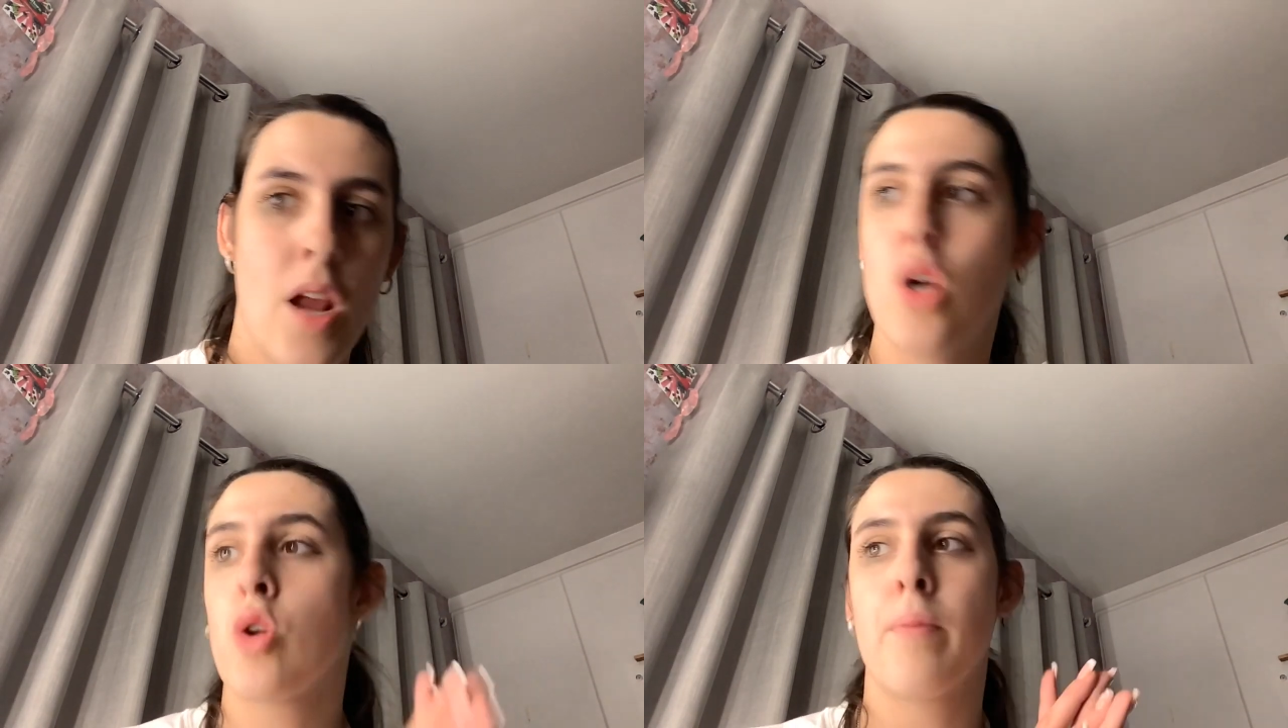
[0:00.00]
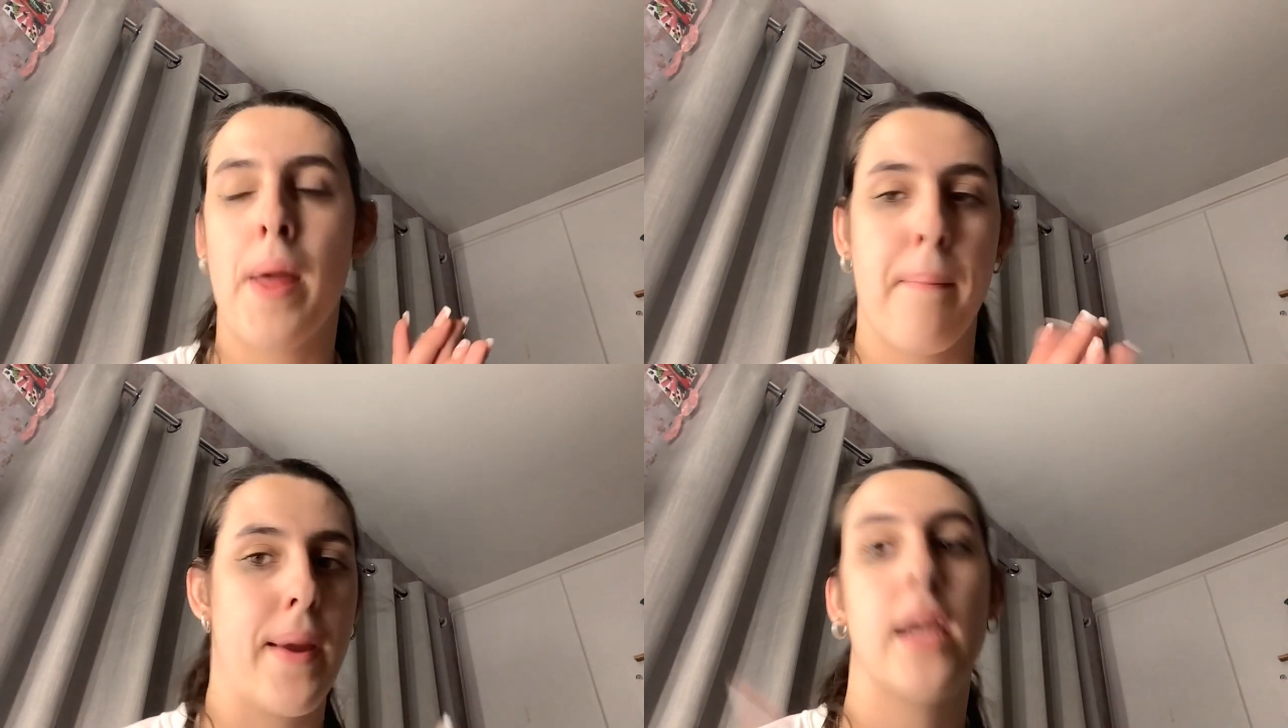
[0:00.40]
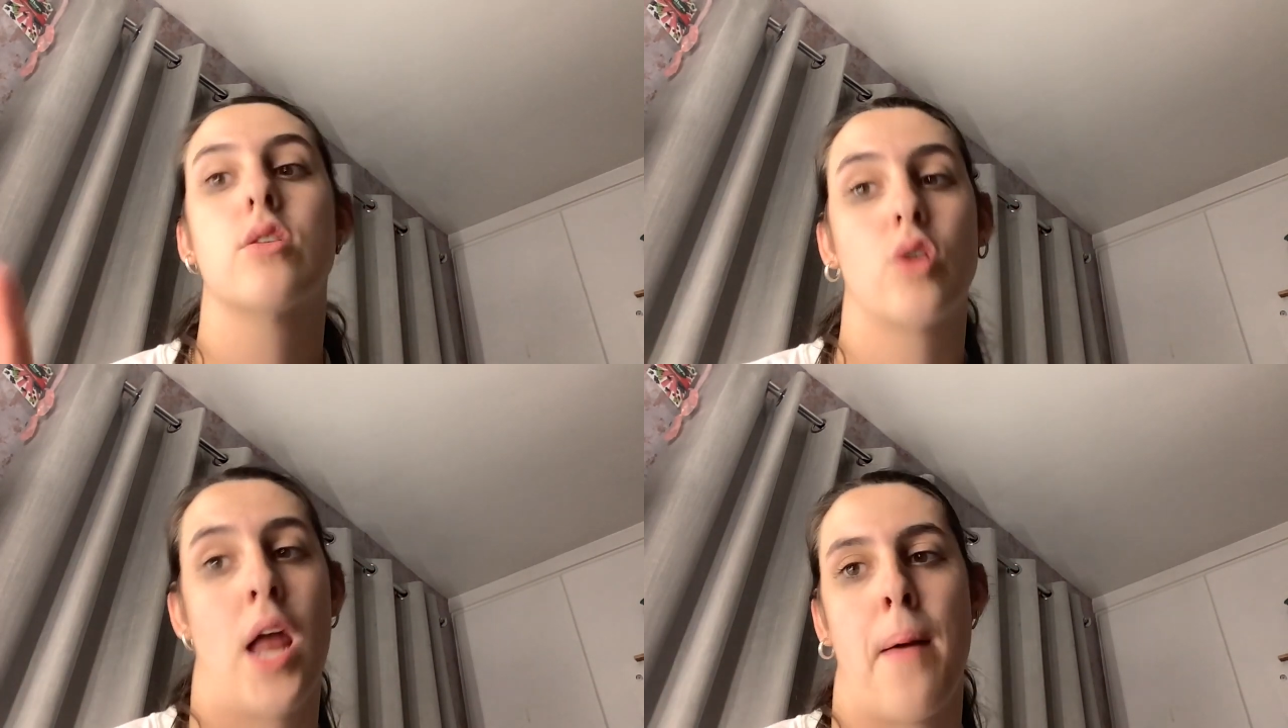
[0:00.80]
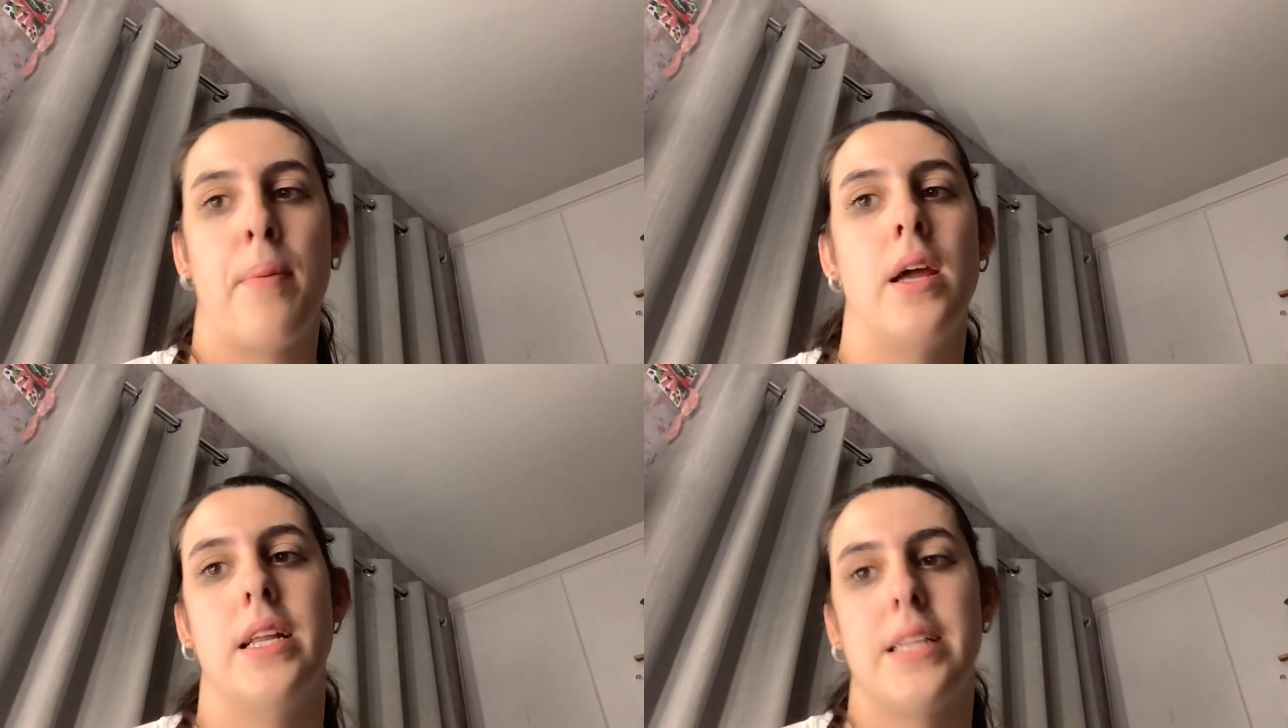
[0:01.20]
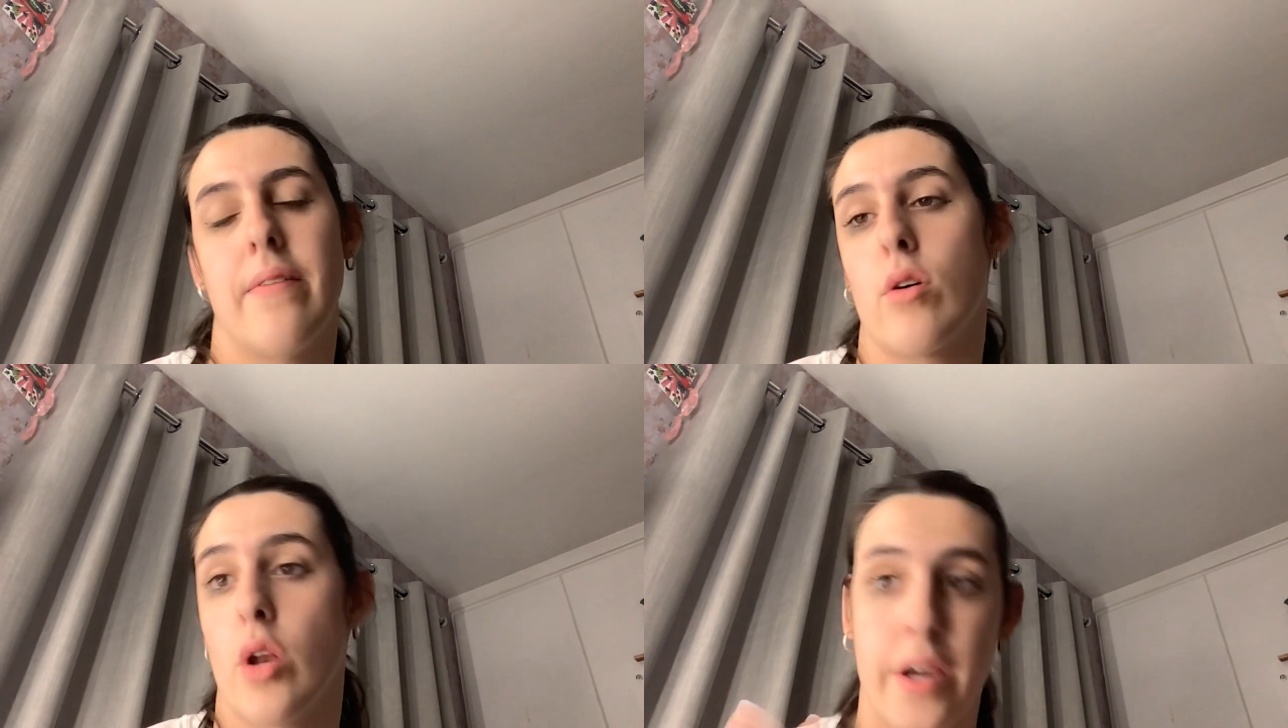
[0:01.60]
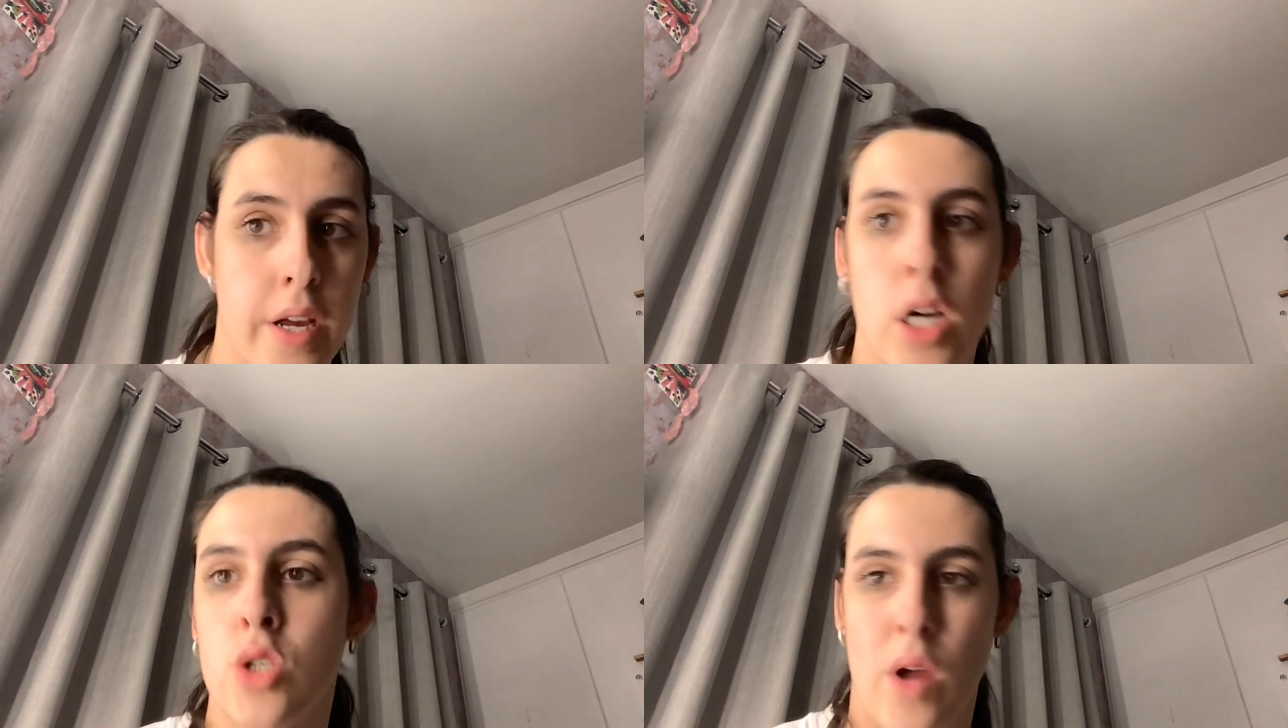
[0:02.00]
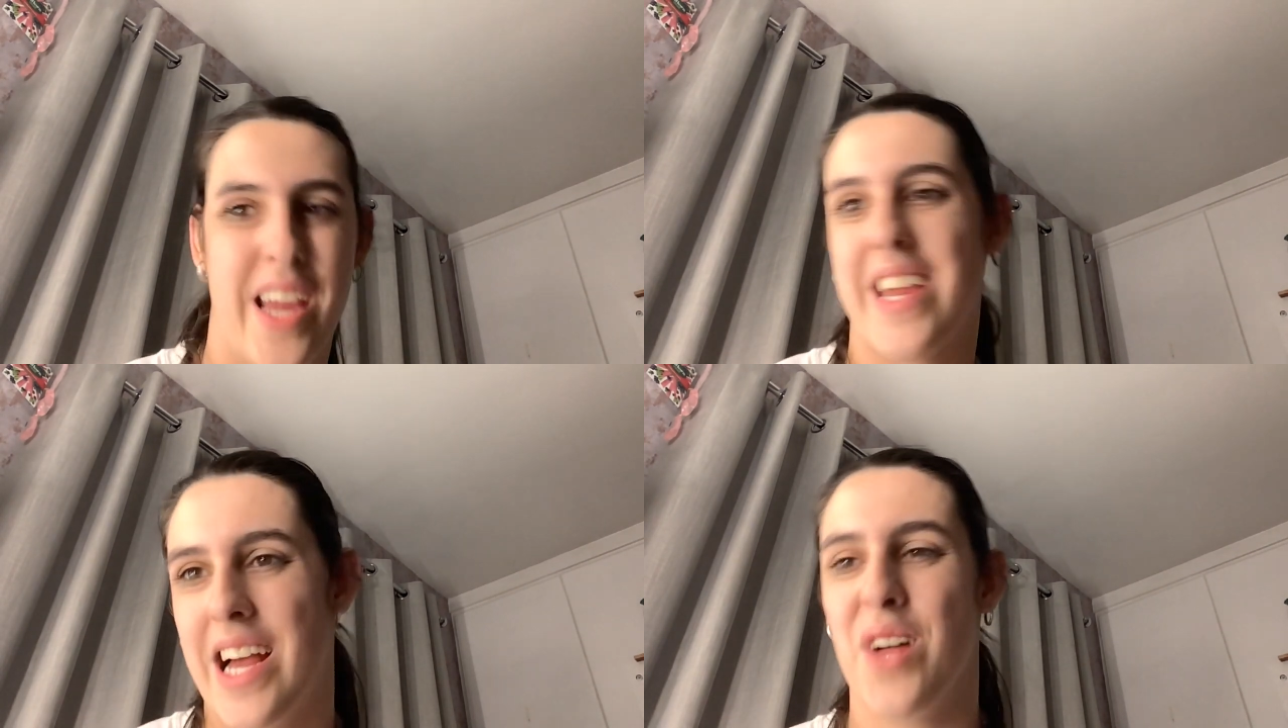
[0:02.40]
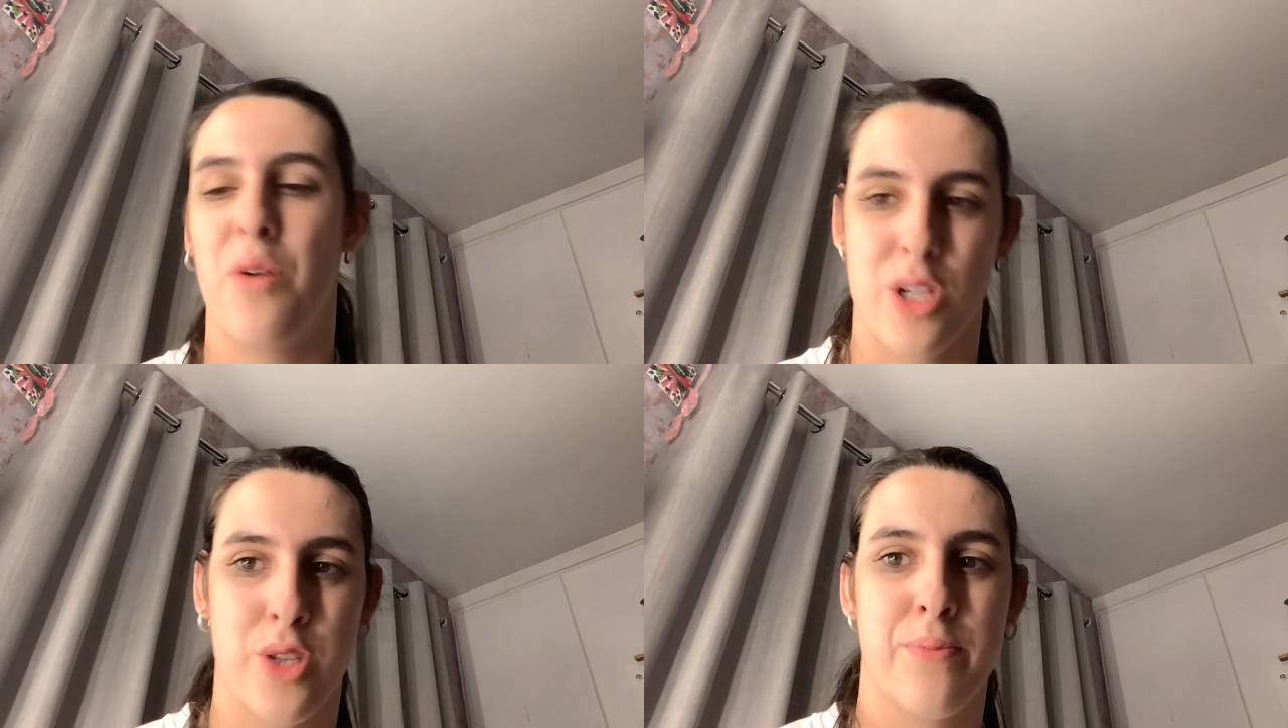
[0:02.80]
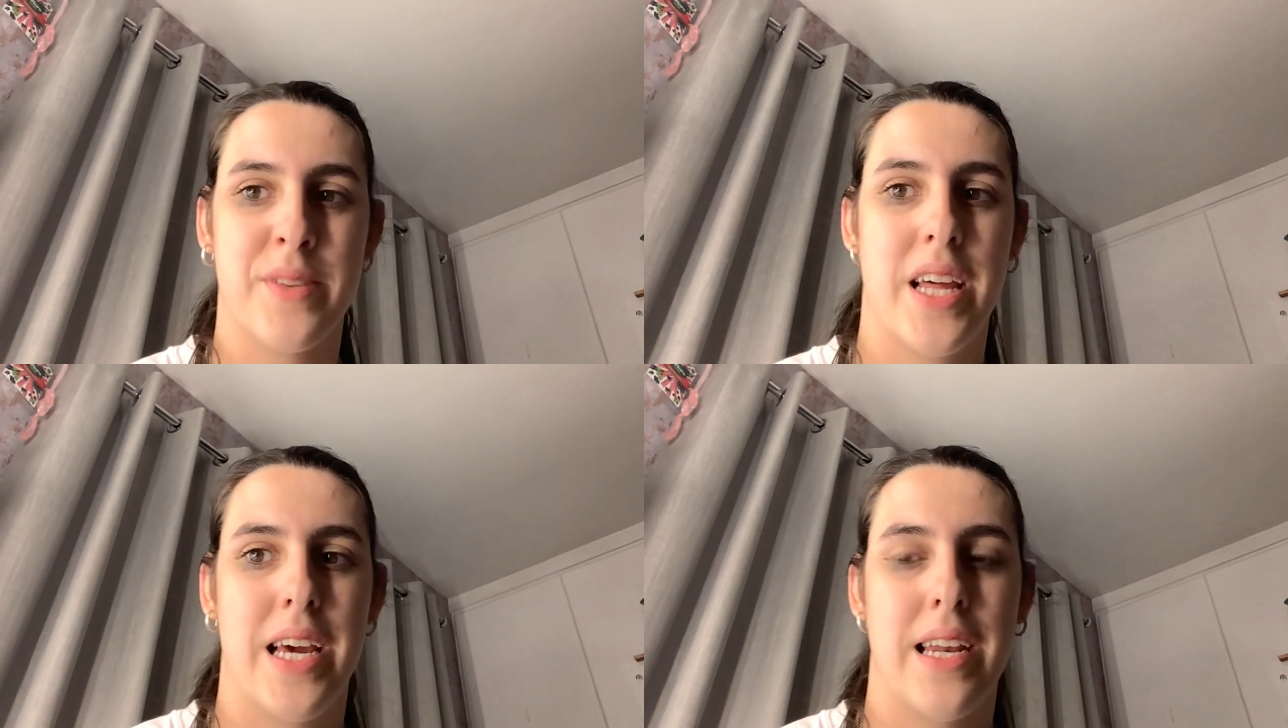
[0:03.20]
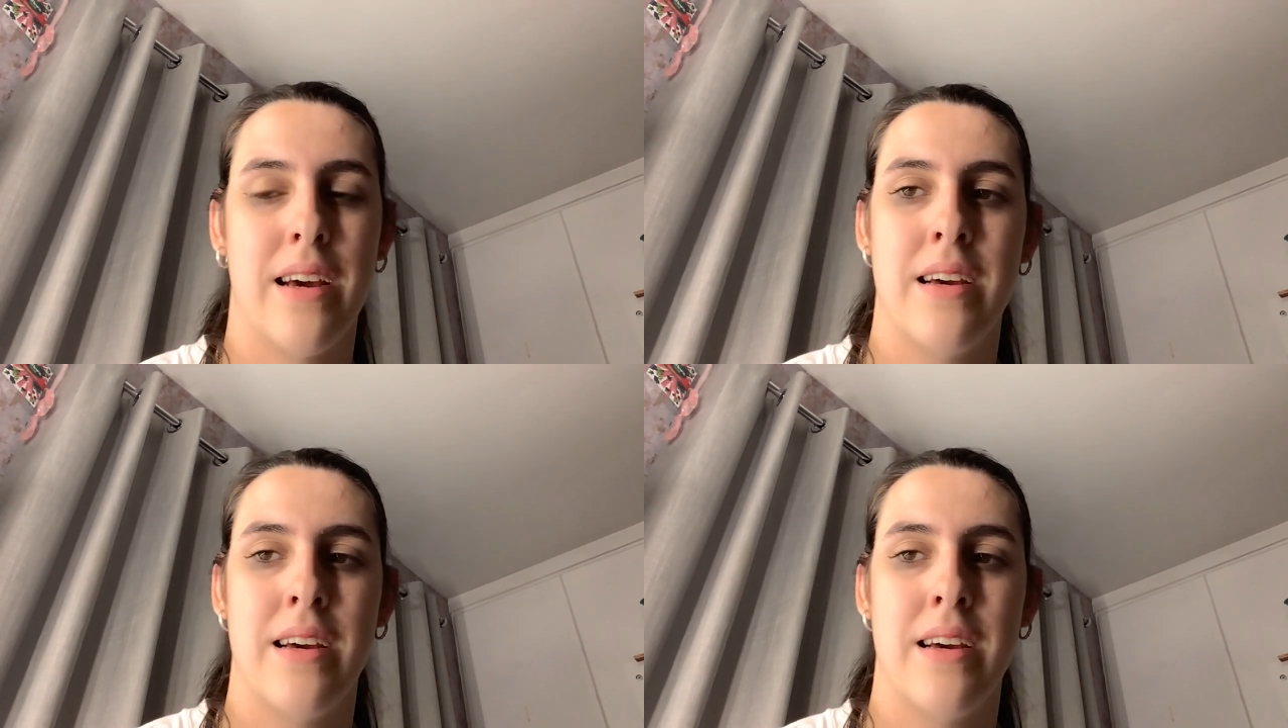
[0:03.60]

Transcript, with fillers: something big is gonna happen. Is either gonna try and kill her or something,